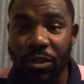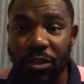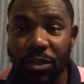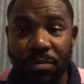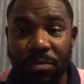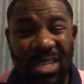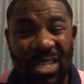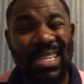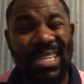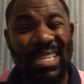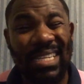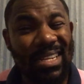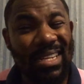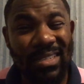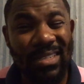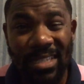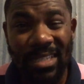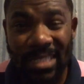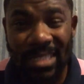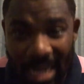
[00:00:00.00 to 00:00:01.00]
Because at the end of
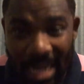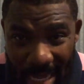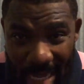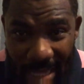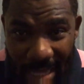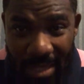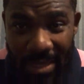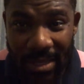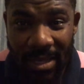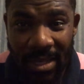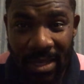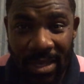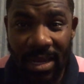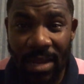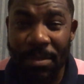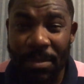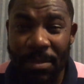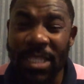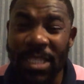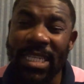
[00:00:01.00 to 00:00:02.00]
the day,
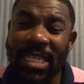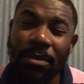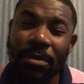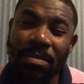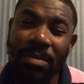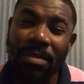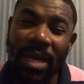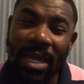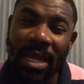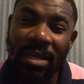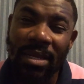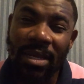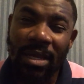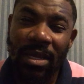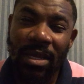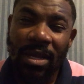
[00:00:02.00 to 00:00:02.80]
let me tell you, man,